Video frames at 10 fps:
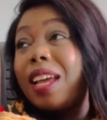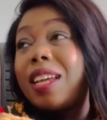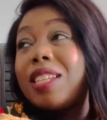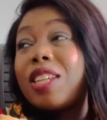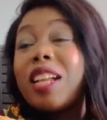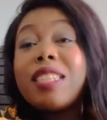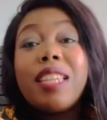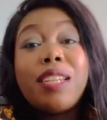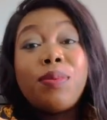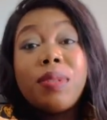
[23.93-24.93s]
So I'll
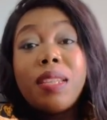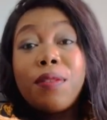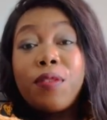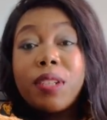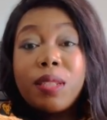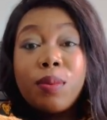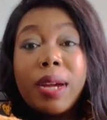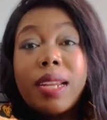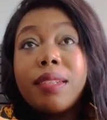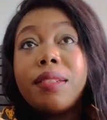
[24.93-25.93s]
start with the first
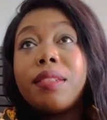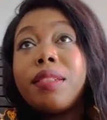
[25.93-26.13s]
one.